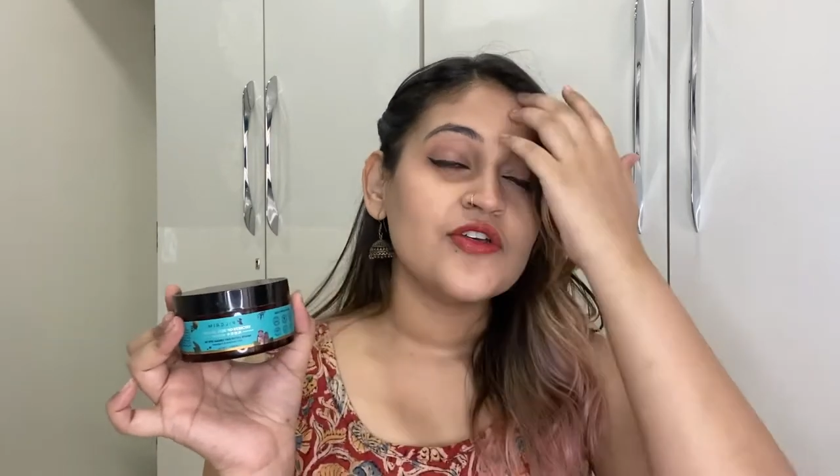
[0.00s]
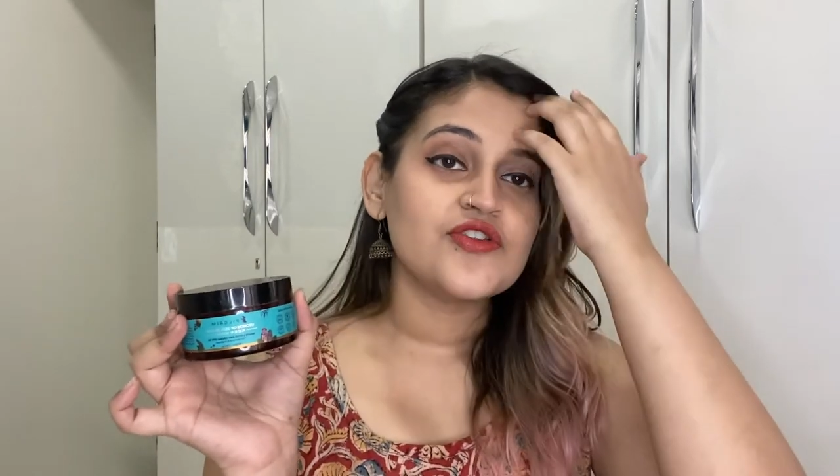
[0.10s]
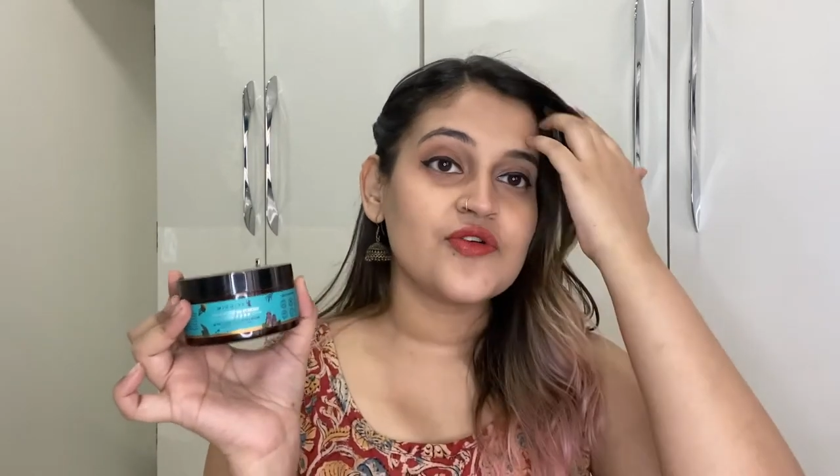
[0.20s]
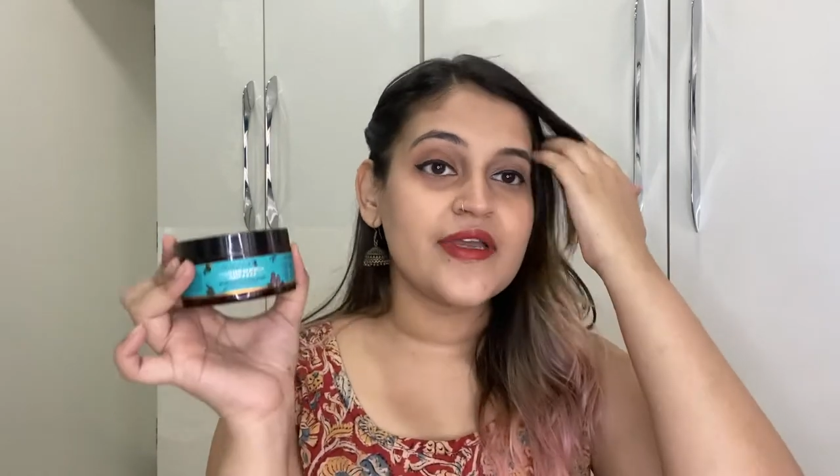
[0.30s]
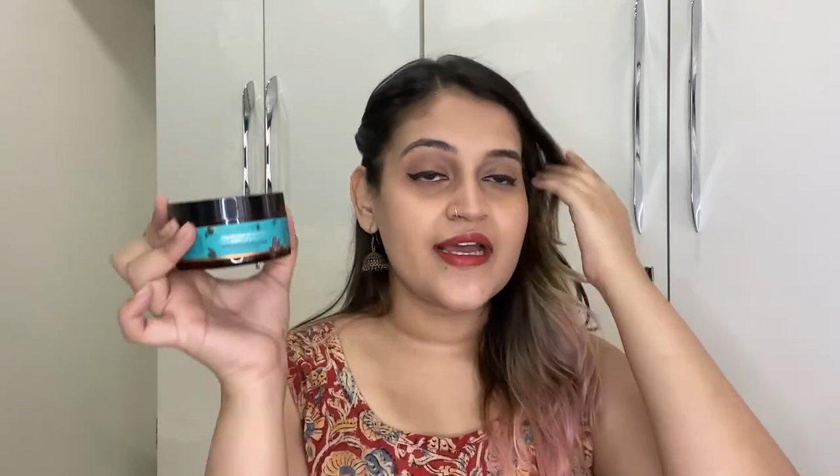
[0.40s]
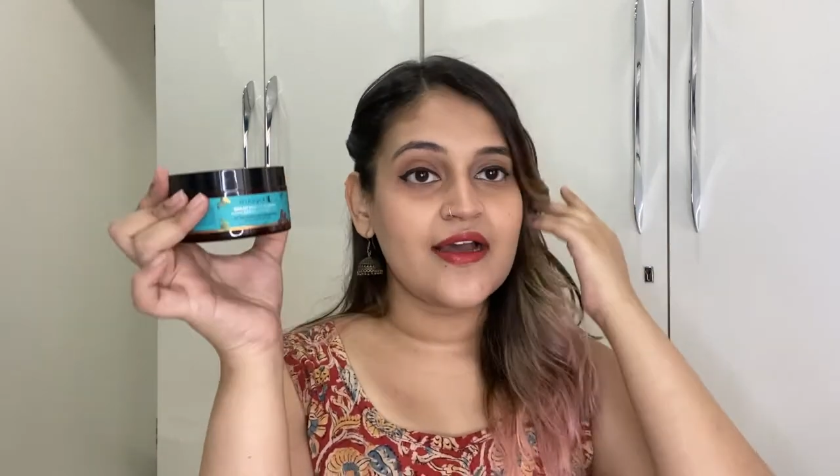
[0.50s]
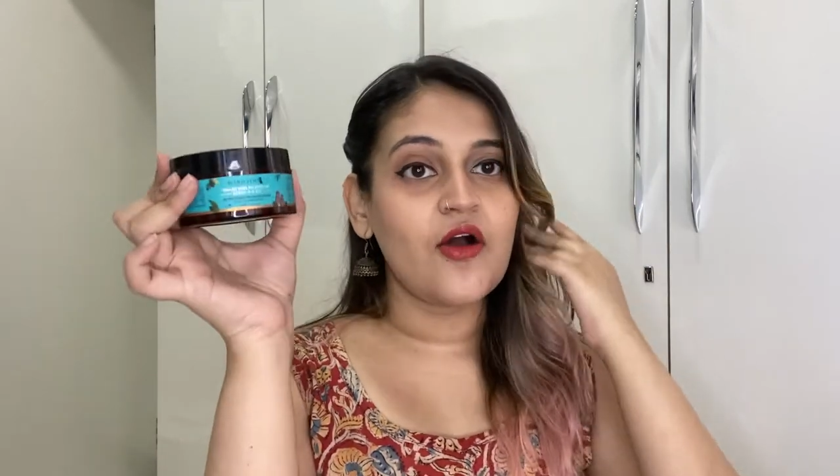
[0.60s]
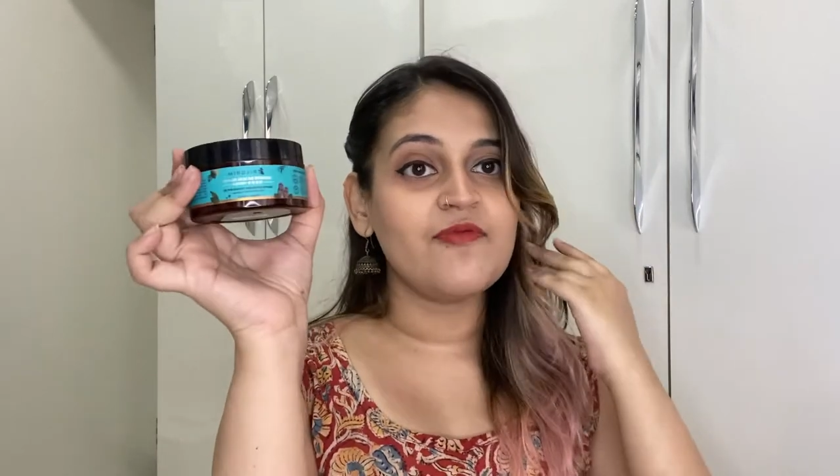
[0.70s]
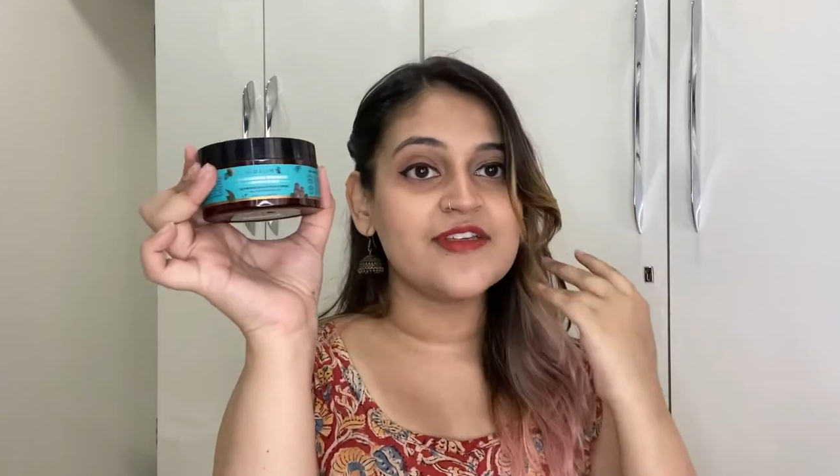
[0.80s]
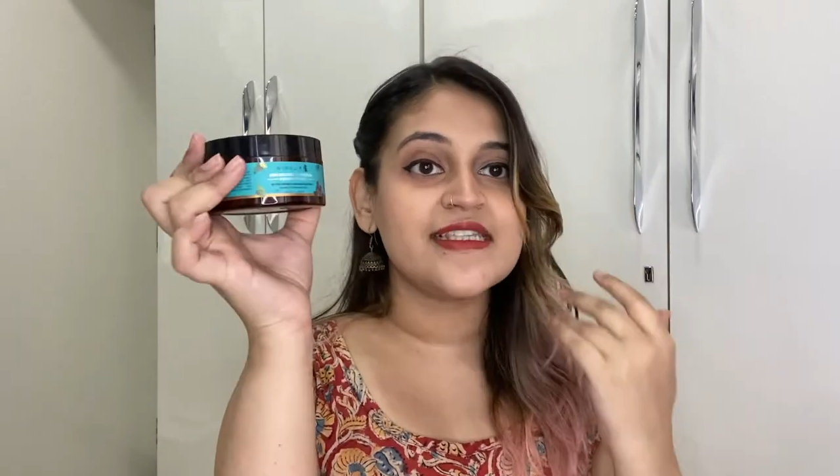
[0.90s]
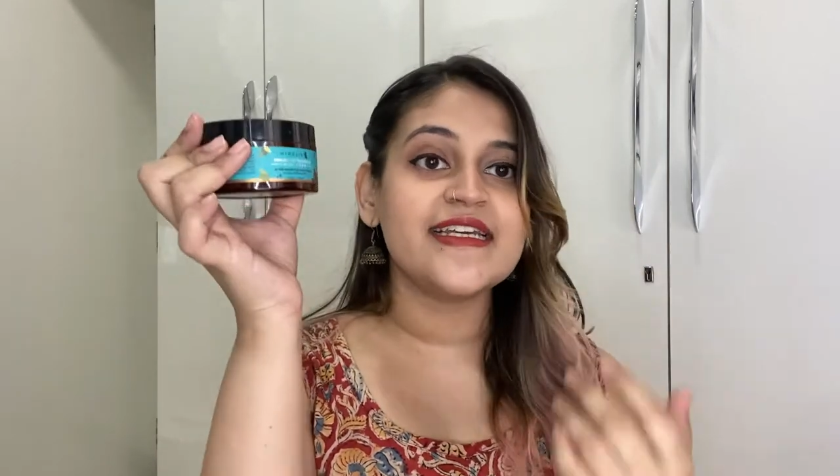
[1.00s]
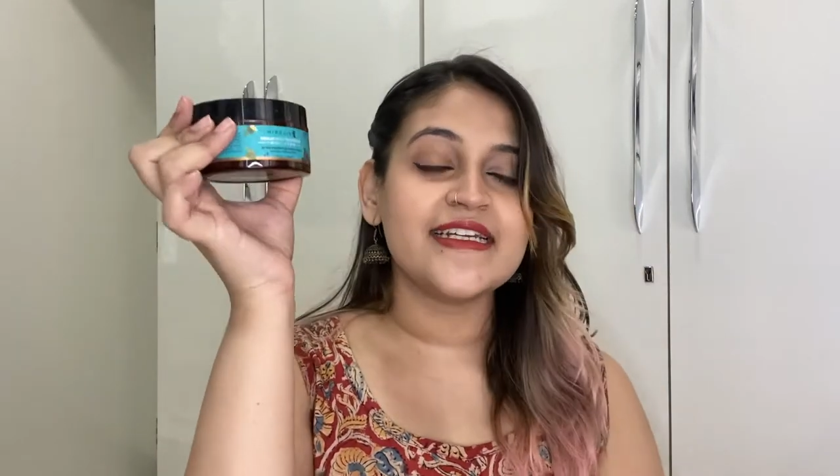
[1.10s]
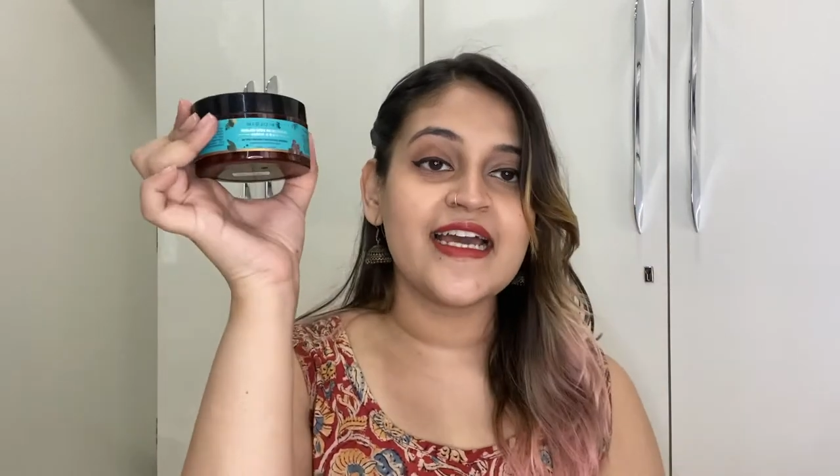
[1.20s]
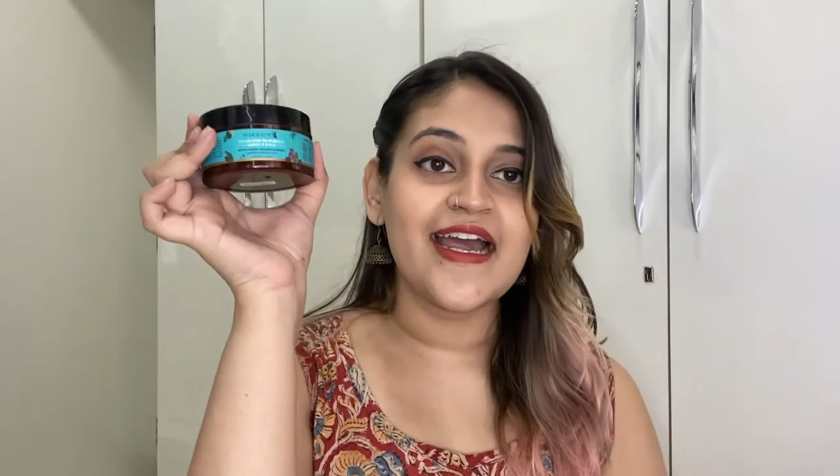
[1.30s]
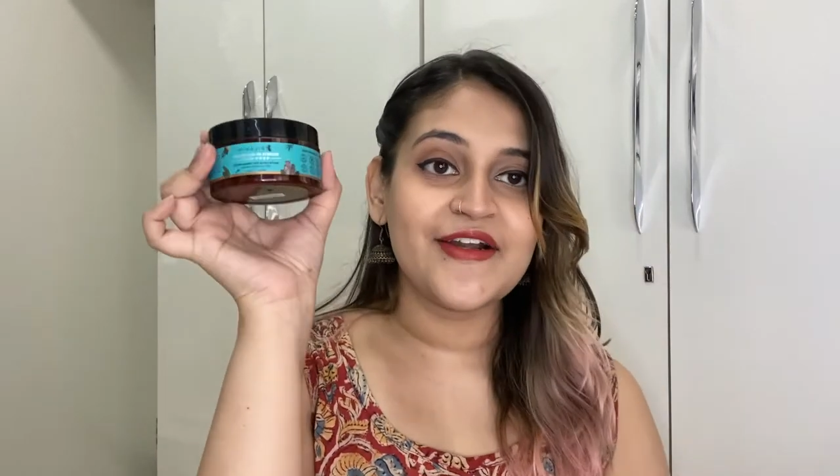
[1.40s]
So yeah, obviously
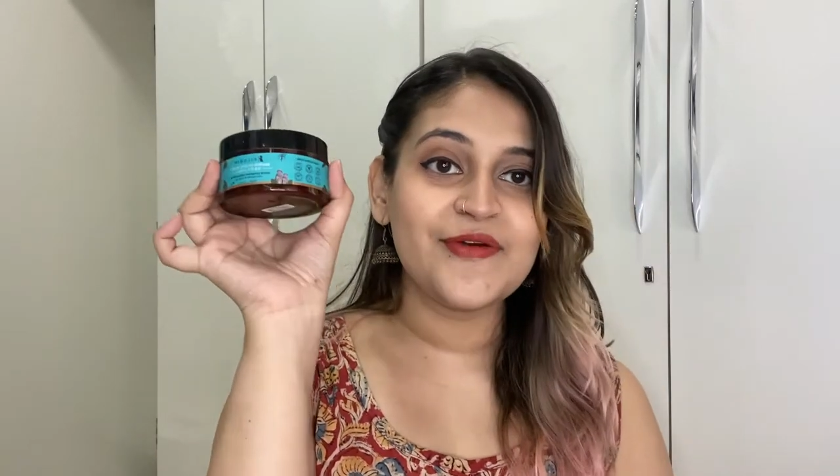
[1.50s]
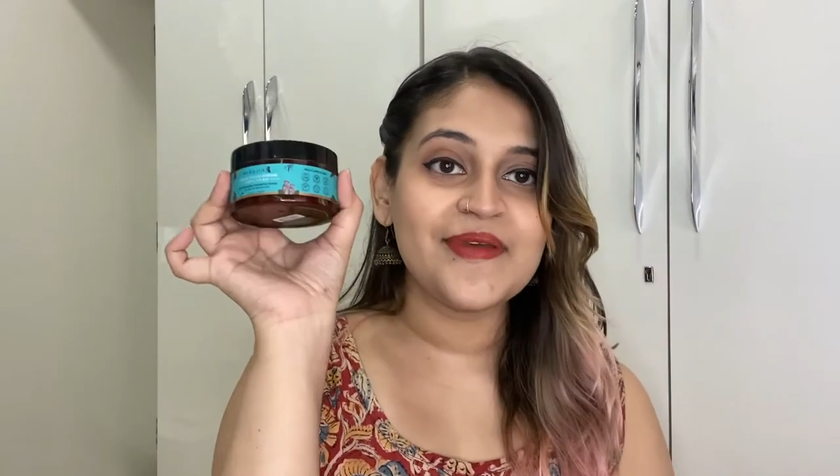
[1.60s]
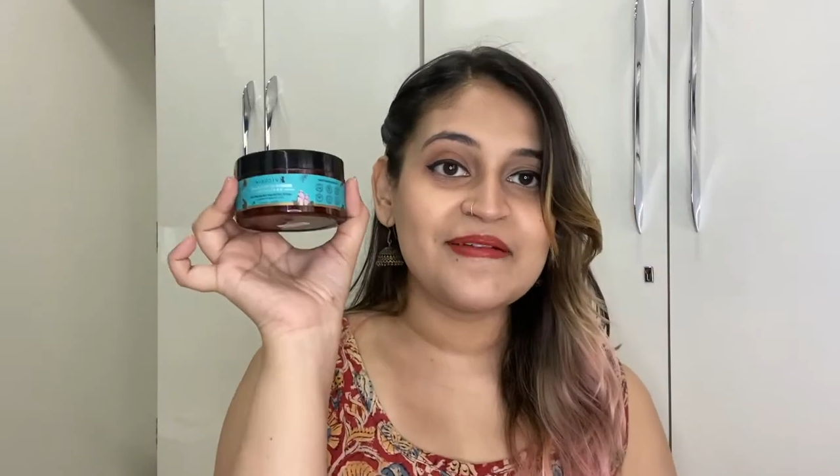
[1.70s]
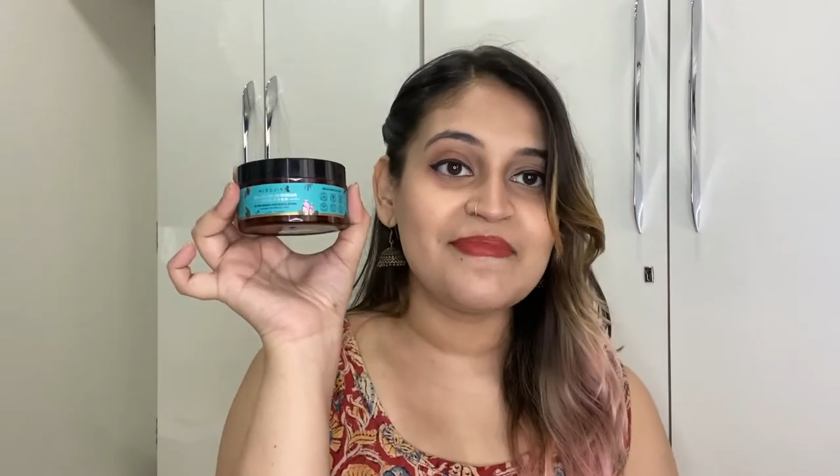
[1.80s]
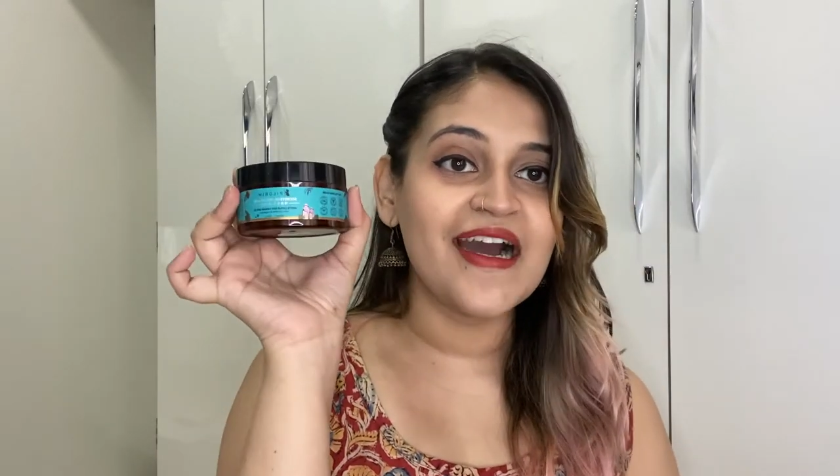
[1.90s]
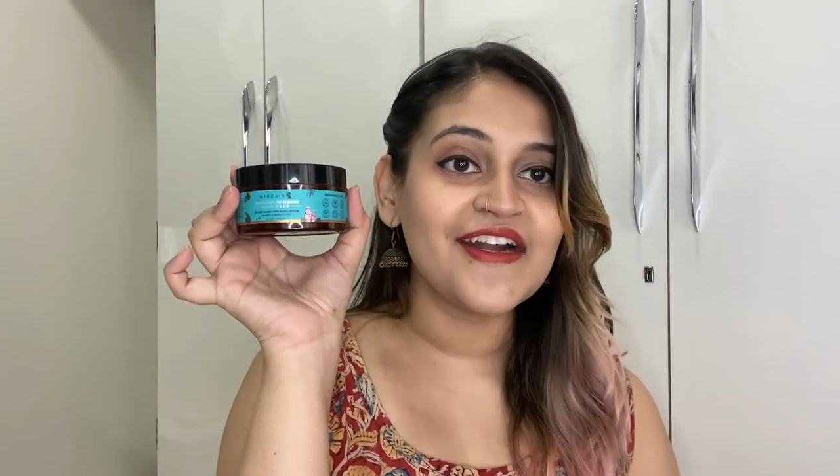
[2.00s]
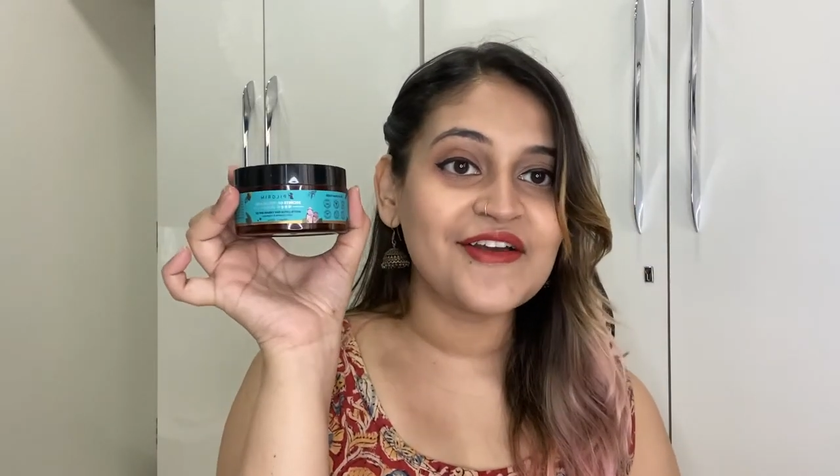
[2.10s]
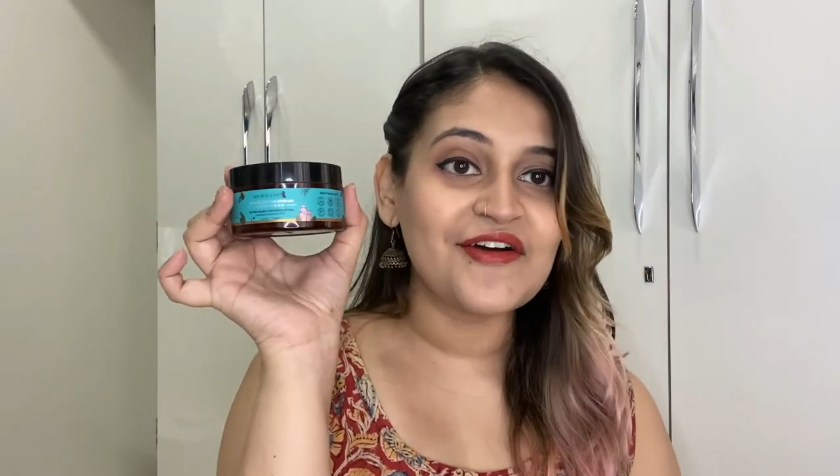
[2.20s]
it had to be a part